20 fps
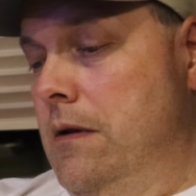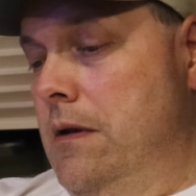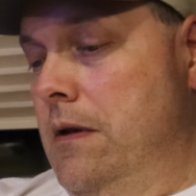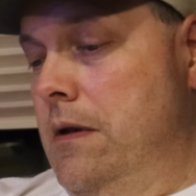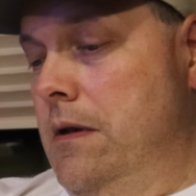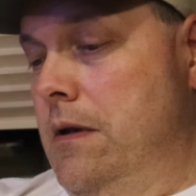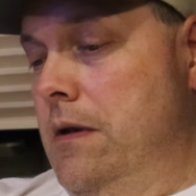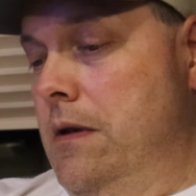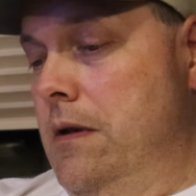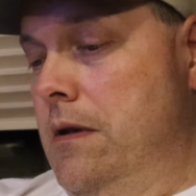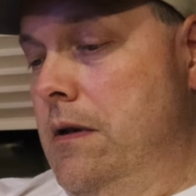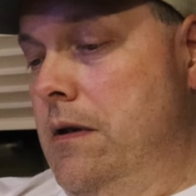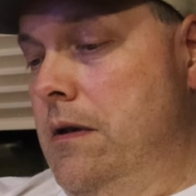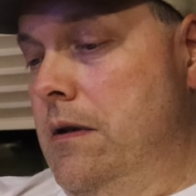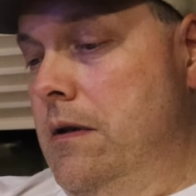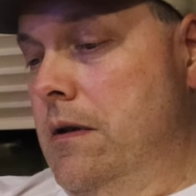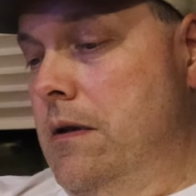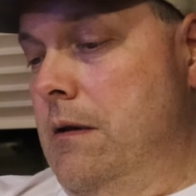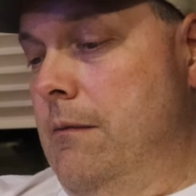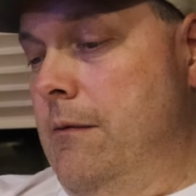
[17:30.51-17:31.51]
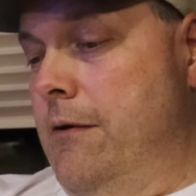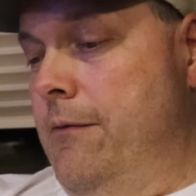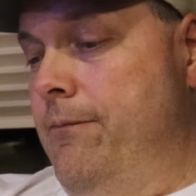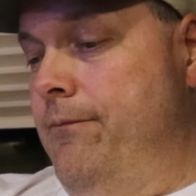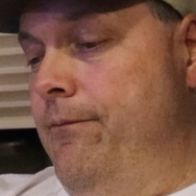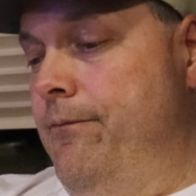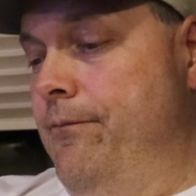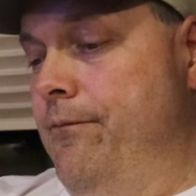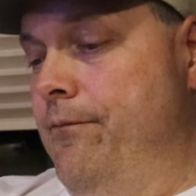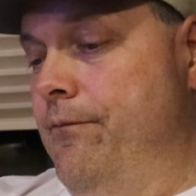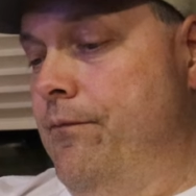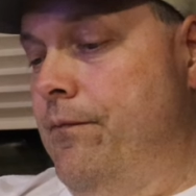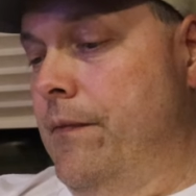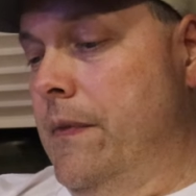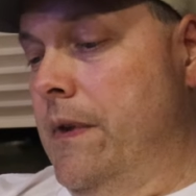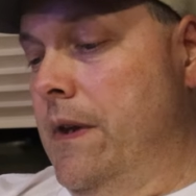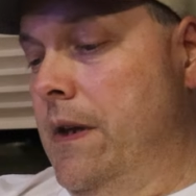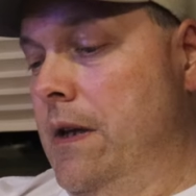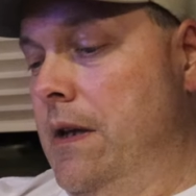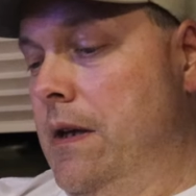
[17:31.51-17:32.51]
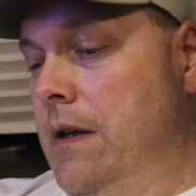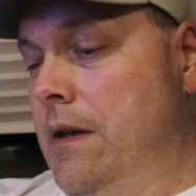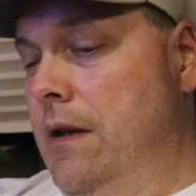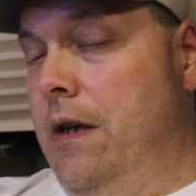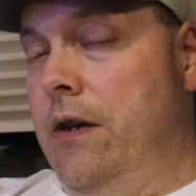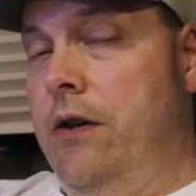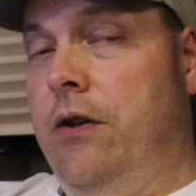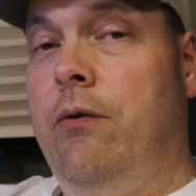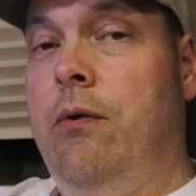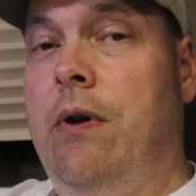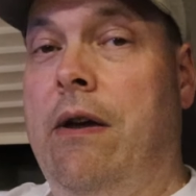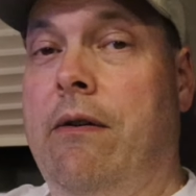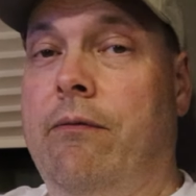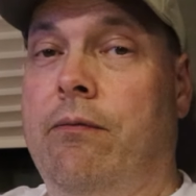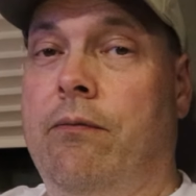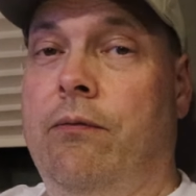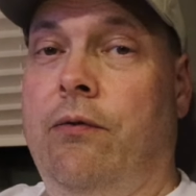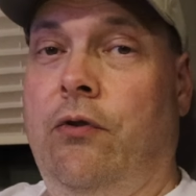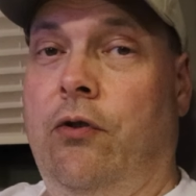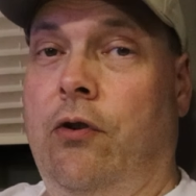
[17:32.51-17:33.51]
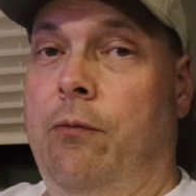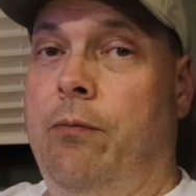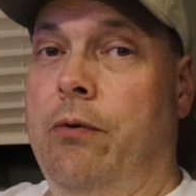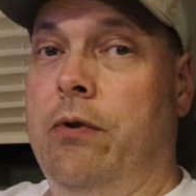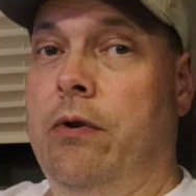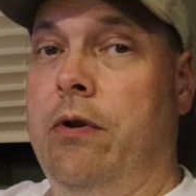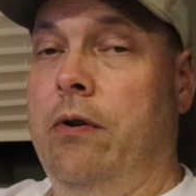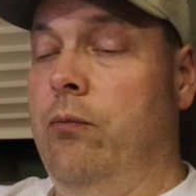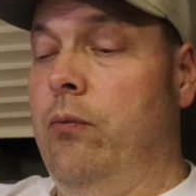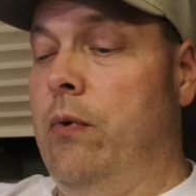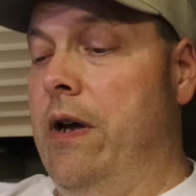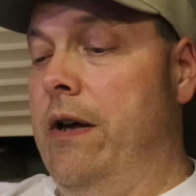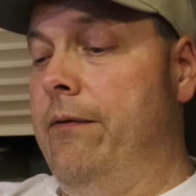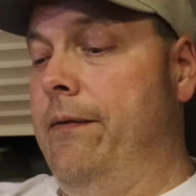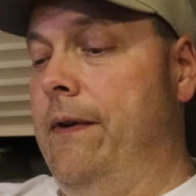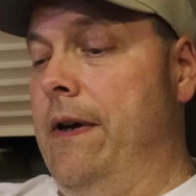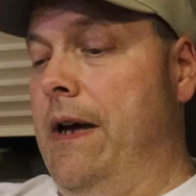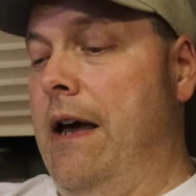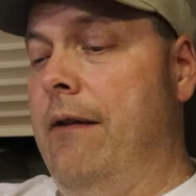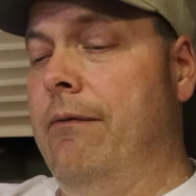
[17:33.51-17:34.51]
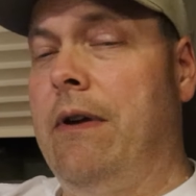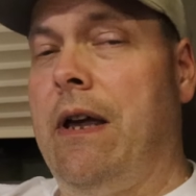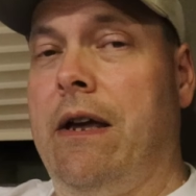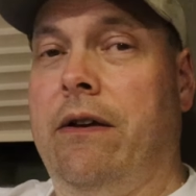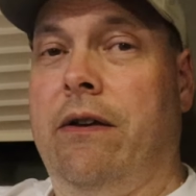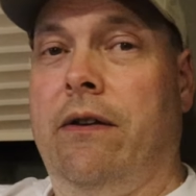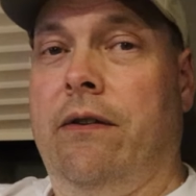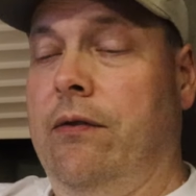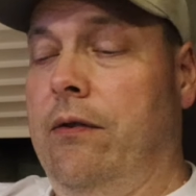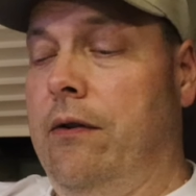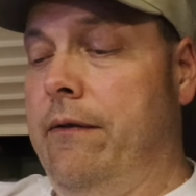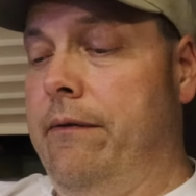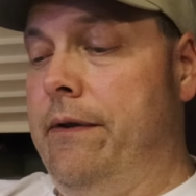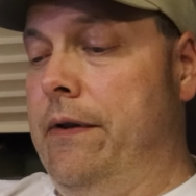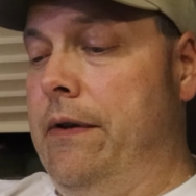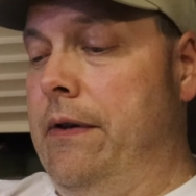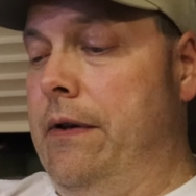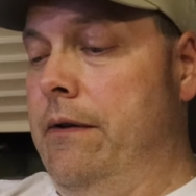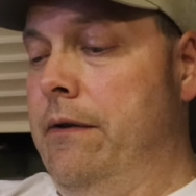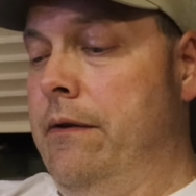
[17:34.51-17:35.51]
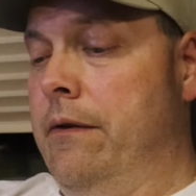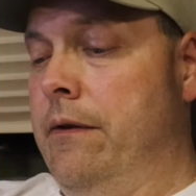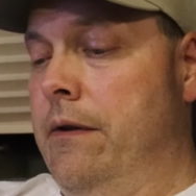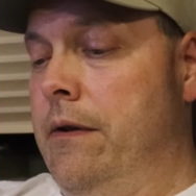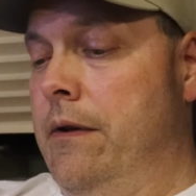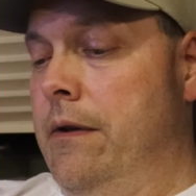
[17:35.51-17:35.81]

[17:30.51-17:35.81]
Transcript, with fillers: Uh, come on. They do have super good Wi-Fi. I've got good service here.